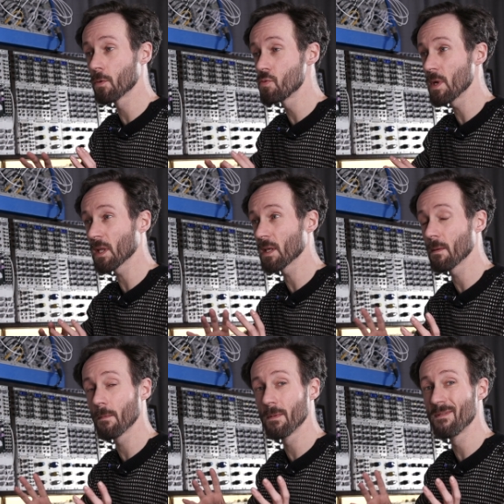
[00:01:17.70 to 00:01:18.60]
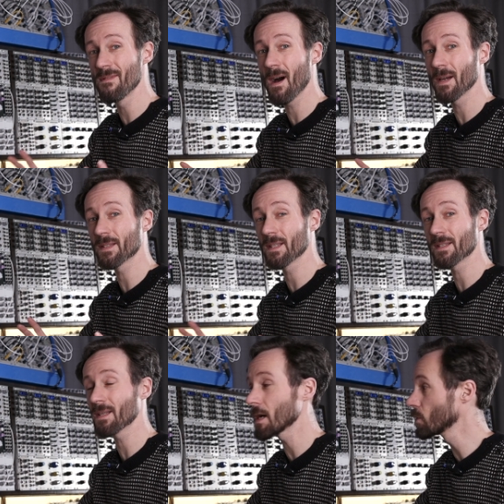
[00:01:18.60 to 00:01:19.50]
really nice
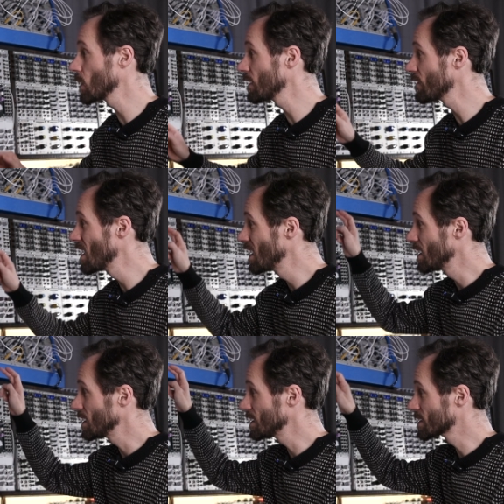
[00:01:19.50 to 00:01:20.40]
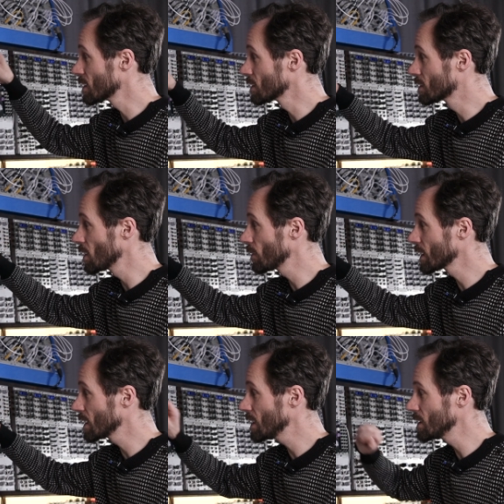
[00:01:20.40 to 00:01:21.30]
sine wave is
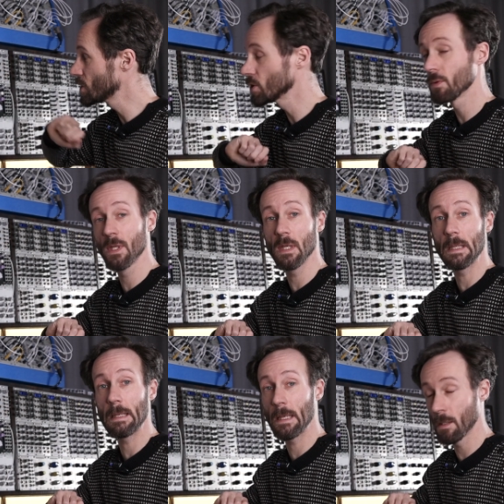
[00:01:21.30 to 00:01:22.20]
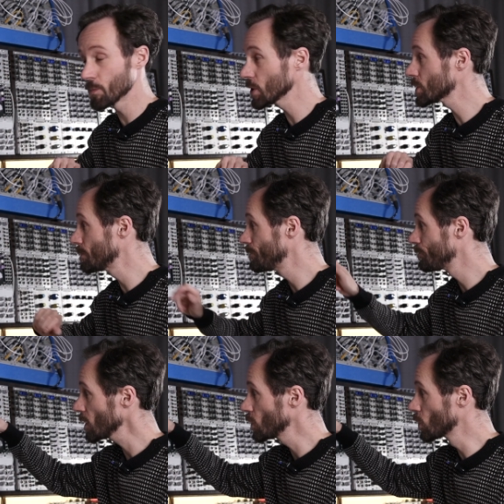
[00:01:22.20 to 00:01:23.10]
going into the input.
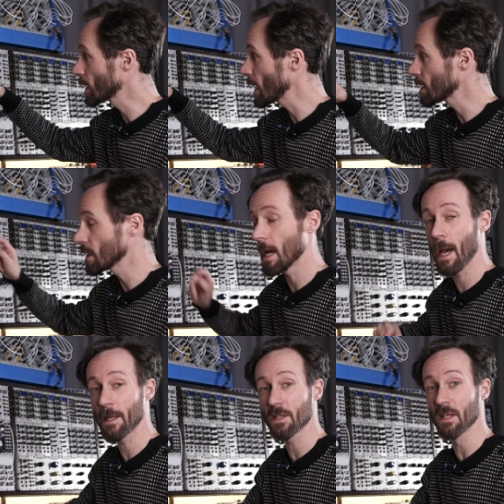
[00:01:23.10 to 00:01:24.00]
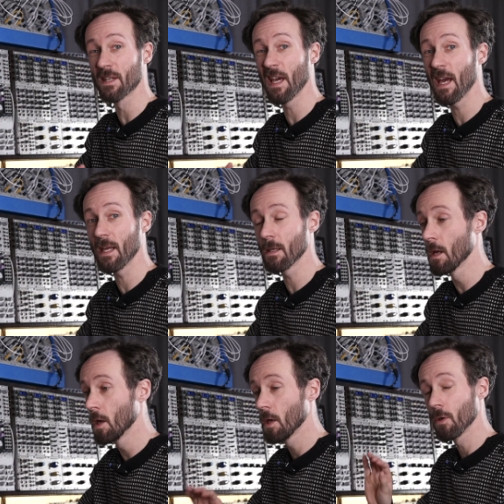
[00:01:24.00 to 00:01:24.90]
You can add gain,
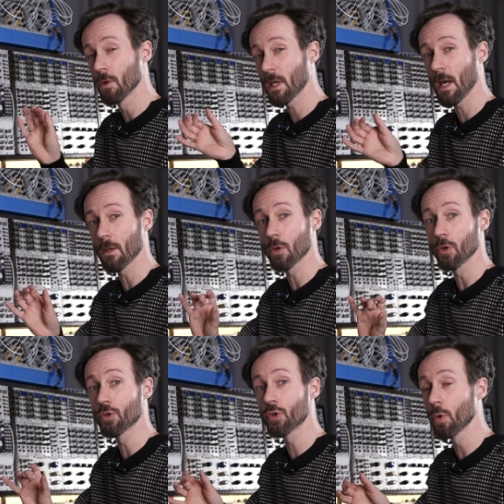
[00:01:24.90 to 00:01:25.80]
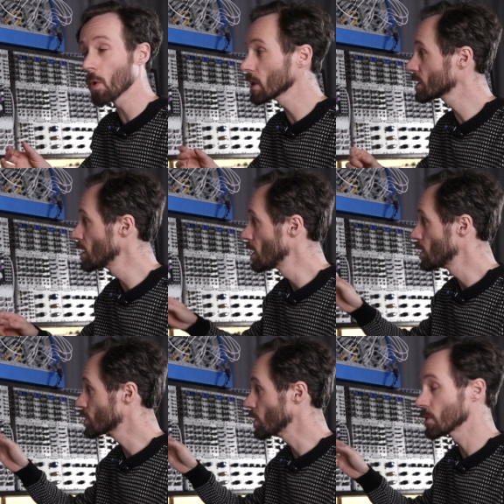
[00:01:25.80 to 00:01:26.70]
you can control it
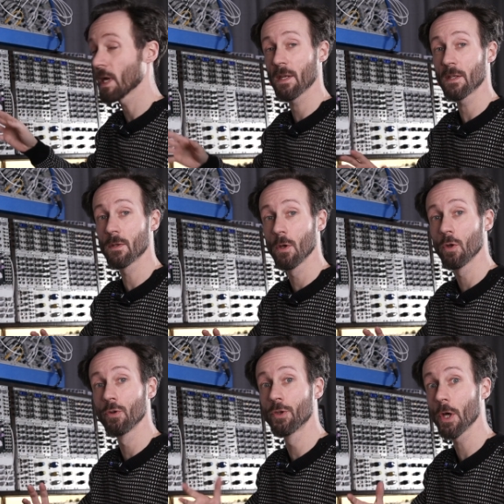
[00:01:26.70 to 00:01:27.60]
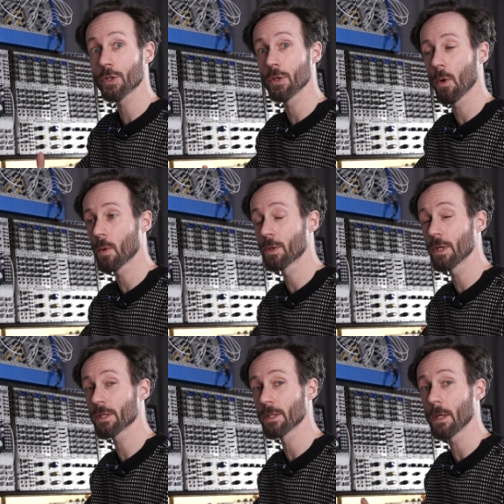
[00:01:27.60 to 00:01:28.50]
so that it does or
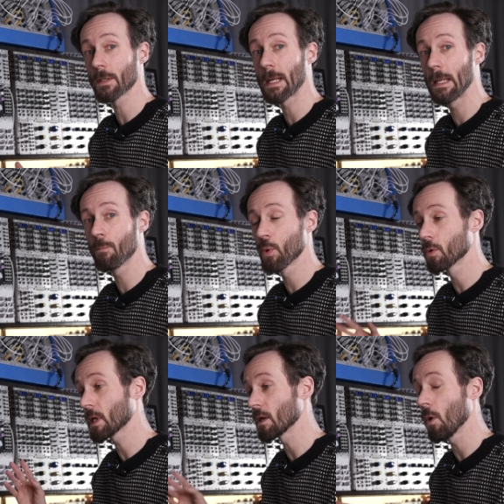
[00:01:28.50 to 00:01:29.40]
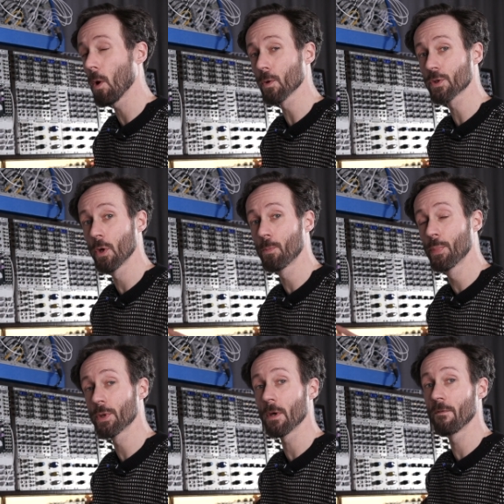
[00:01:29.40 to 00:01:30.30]
does not clip. You can also
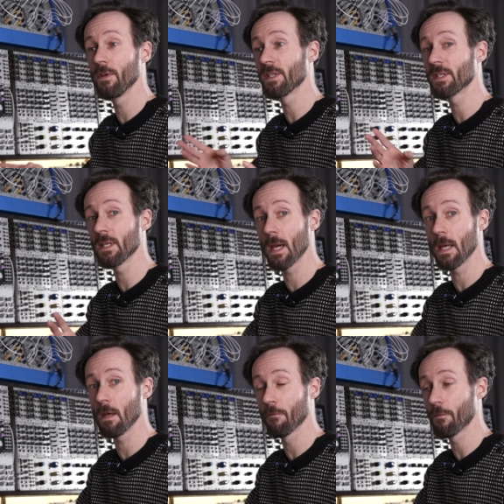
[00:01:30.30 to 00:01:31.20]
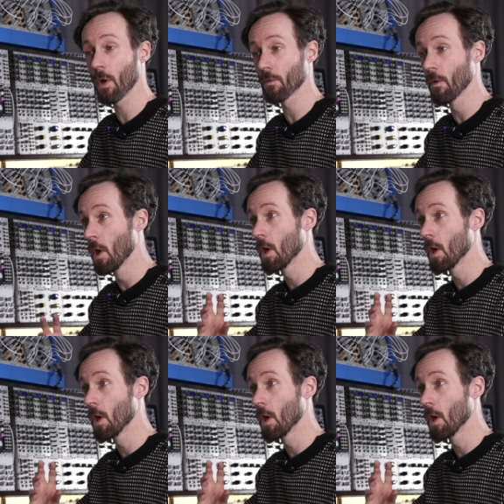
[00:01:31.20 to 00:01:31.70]
put a VCA in front